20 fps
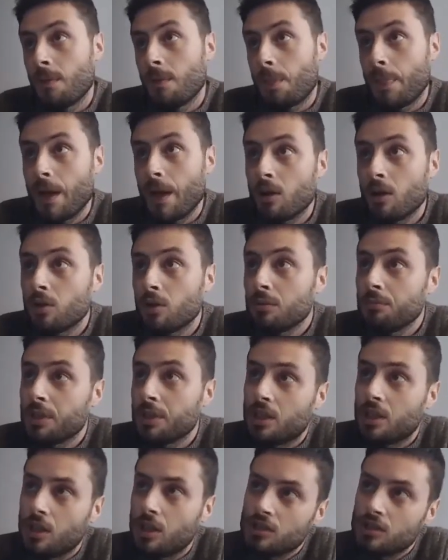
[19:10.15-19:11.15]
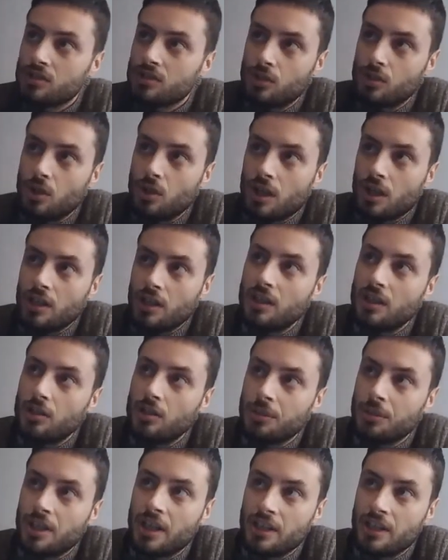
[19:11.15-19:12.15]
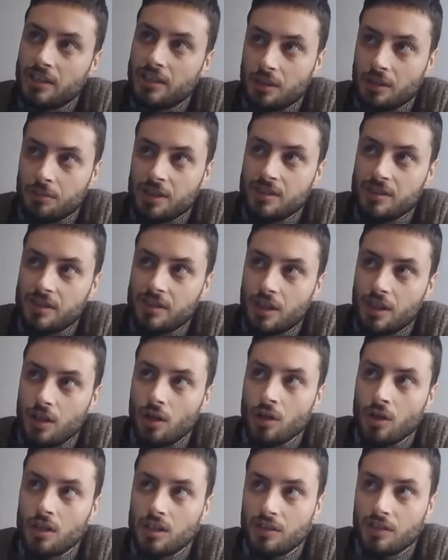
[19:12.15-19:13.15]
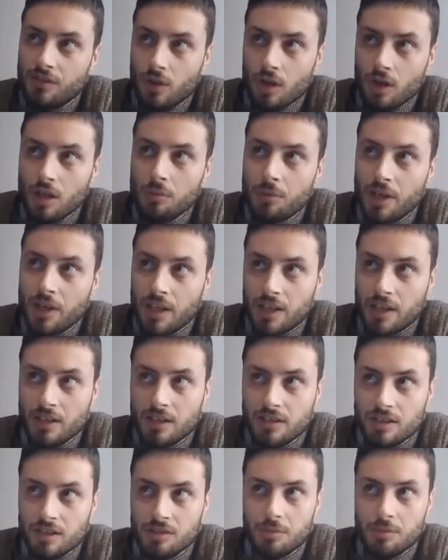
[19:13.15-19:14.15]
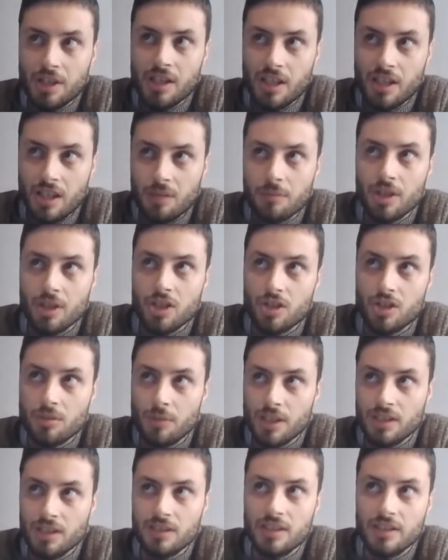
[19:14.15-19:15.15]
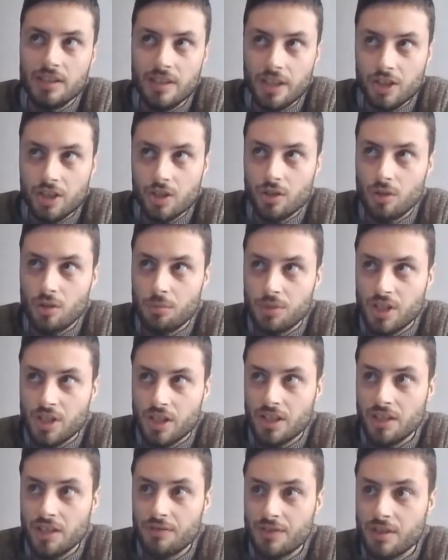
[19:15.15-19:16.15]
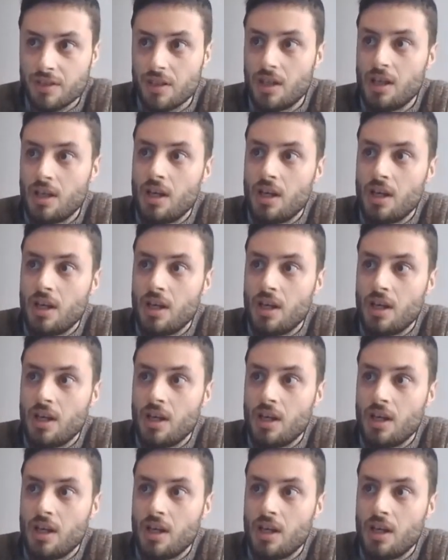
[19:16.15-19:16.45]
Now, because you are illuminating basically only the focal plane that is being imaged by the detection objectives,